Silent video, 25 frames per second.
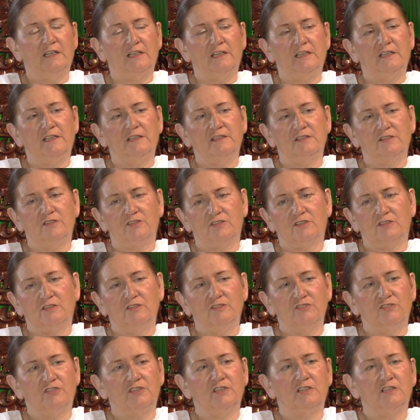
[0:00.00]
is
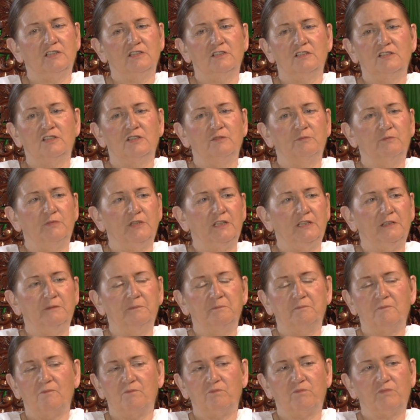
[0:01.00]
considered to be
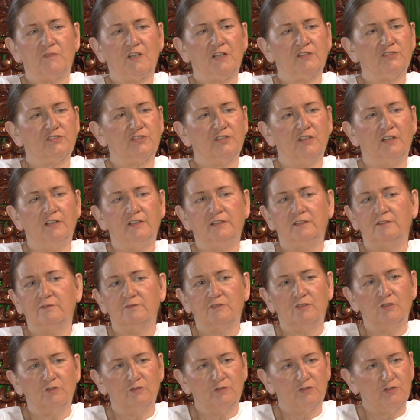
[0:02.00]
a sign of
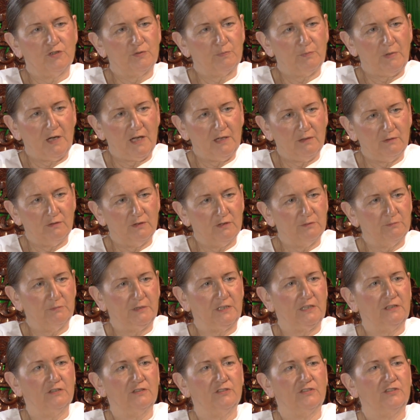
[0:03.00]
God's power
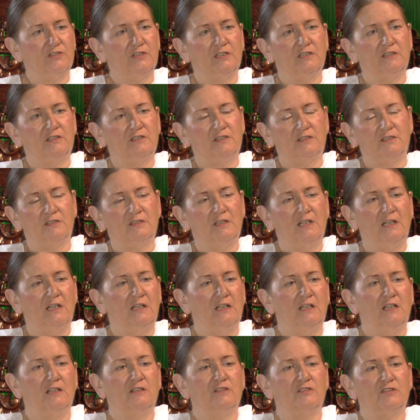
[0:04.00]
because it's
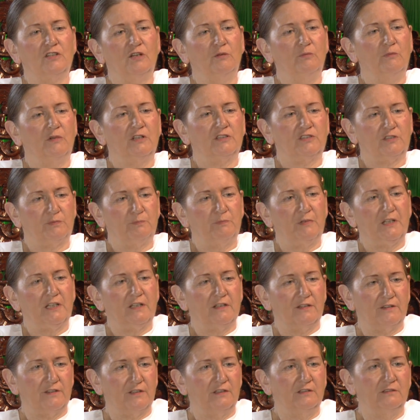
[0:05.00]
so much
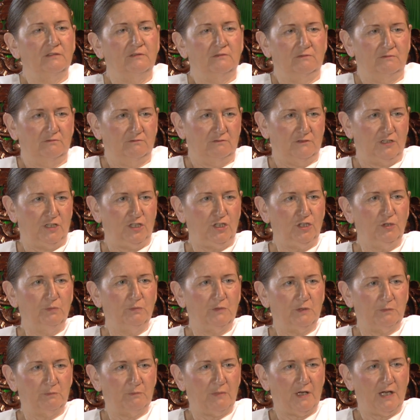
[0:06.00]
bigger than
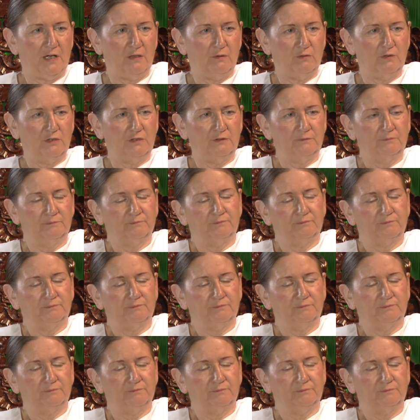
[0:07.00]
human power.